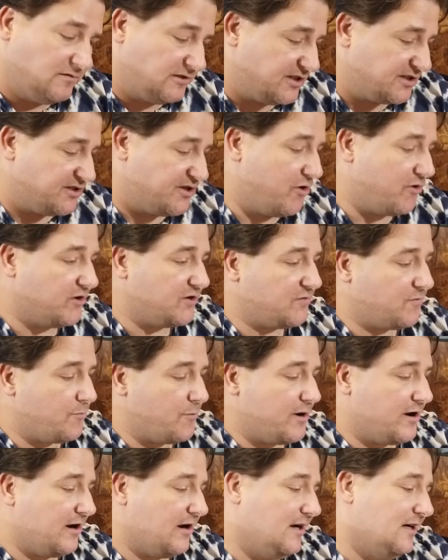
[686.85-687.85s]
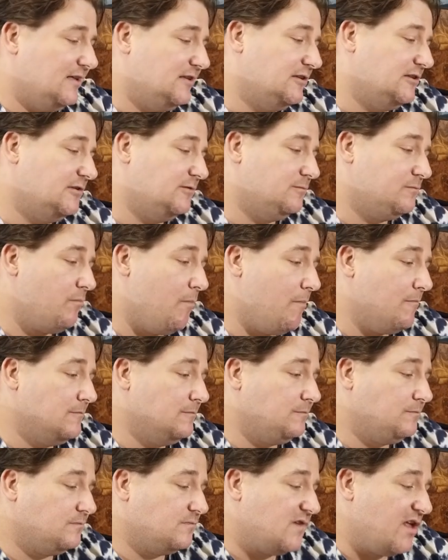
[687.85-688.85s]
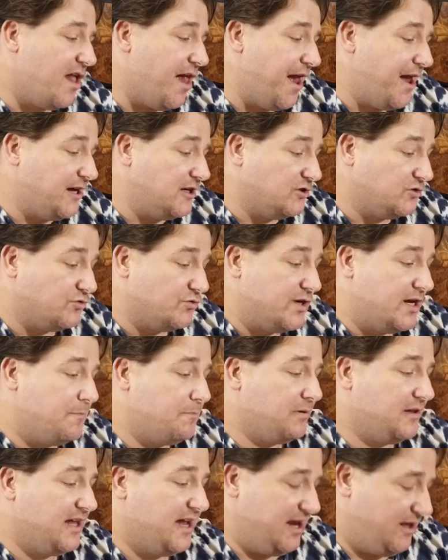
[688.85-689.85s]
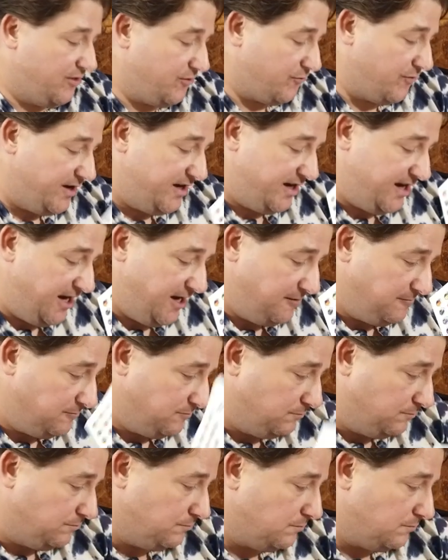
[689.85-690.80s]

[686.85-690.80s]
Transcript: Just notice where to go. Replay three D.